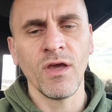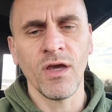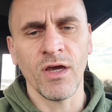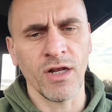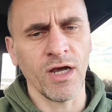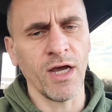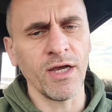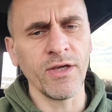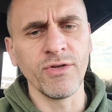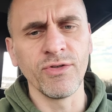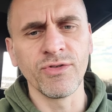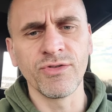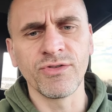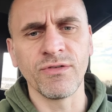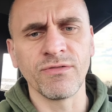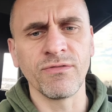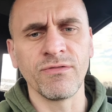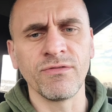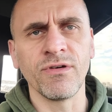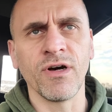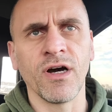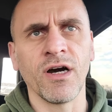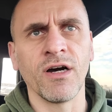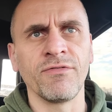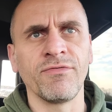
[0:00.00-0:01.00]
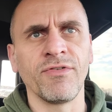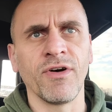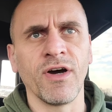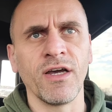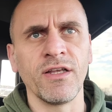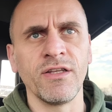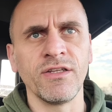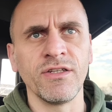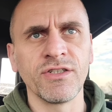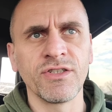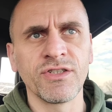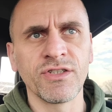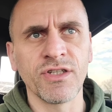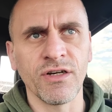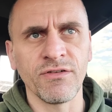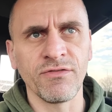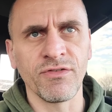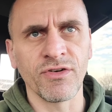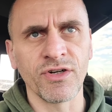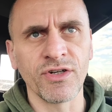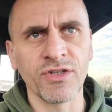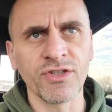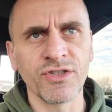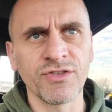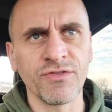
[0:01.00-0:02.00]
And I used to find this
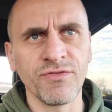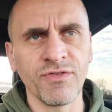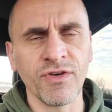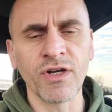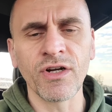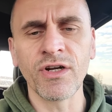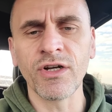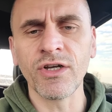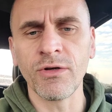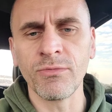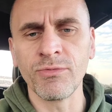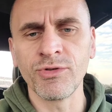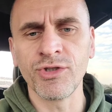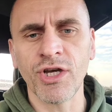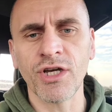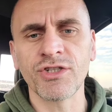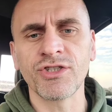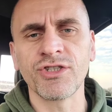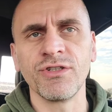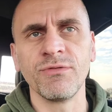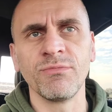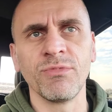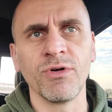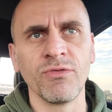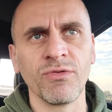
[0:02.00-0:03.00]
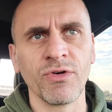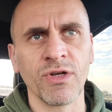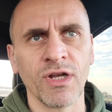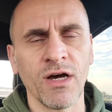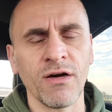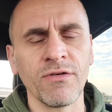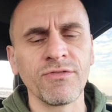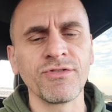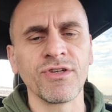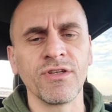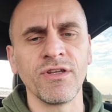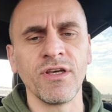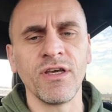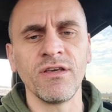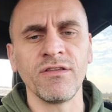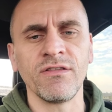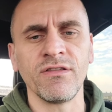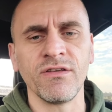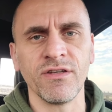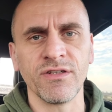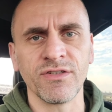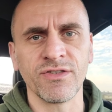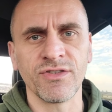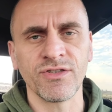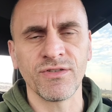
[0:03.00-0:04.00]
verse very objectionable when I was an
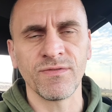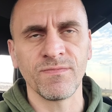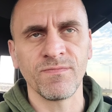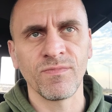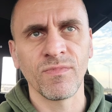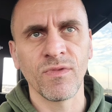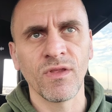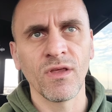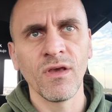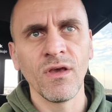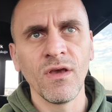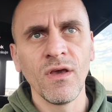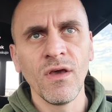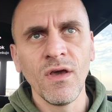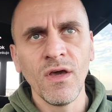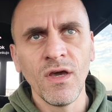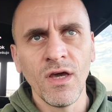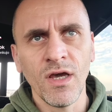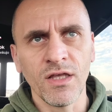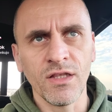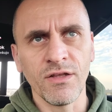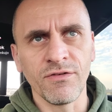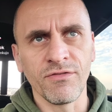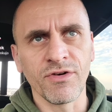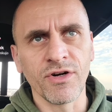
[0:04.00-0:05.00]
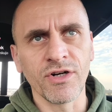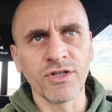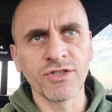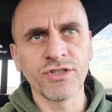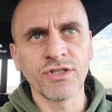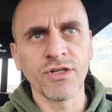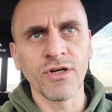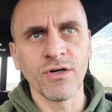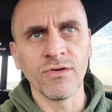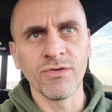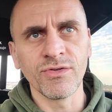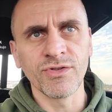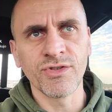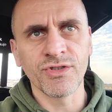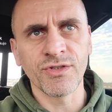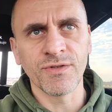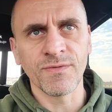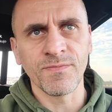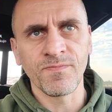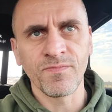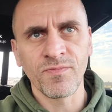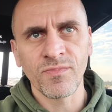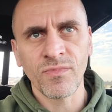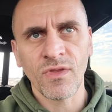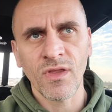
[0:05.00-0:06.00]
atheist. And the verse goes,
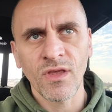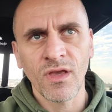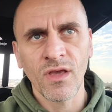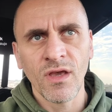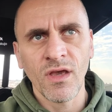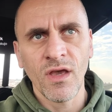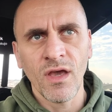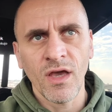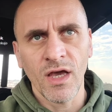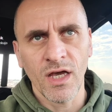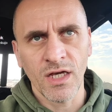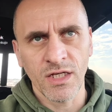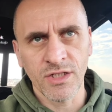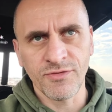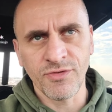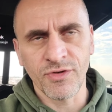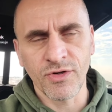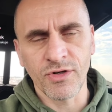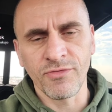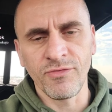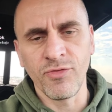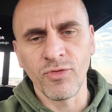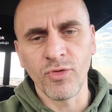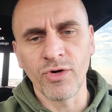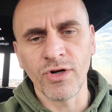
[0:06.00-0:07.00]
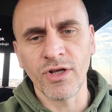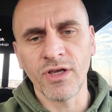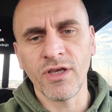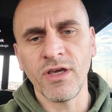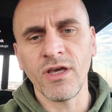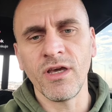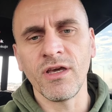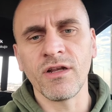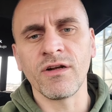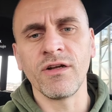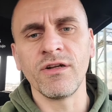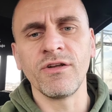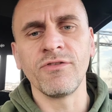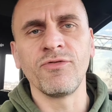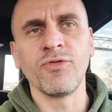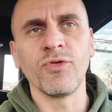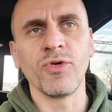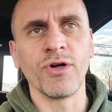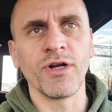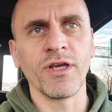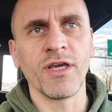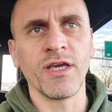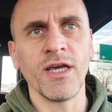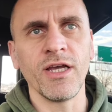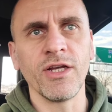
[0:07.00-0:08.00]
"As for the fornicator and the
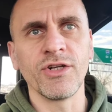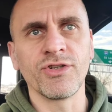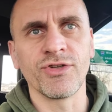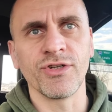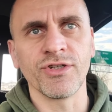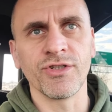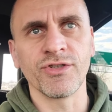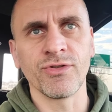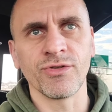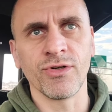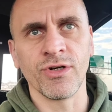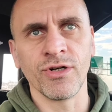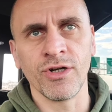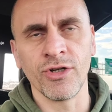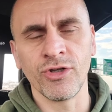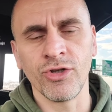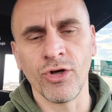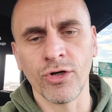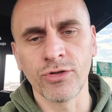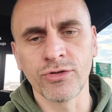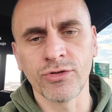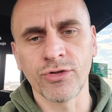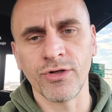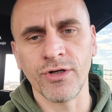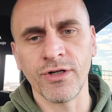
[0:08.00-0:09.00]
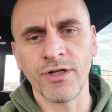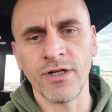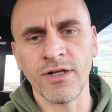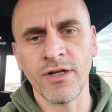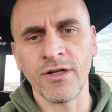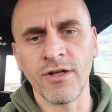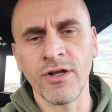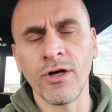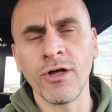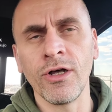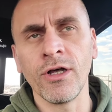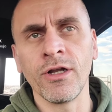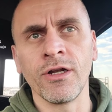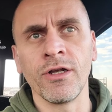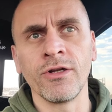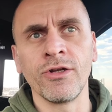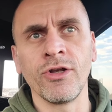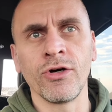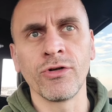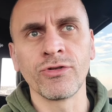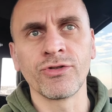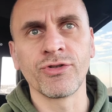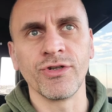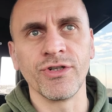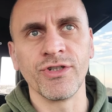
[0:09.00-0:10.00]
fornicatress, or an adulterer and an
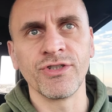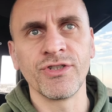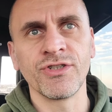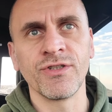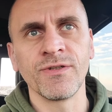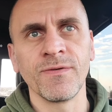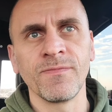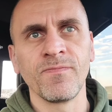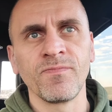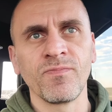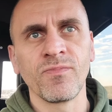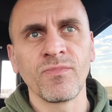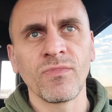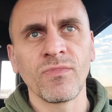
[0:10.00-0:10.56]
adulteress,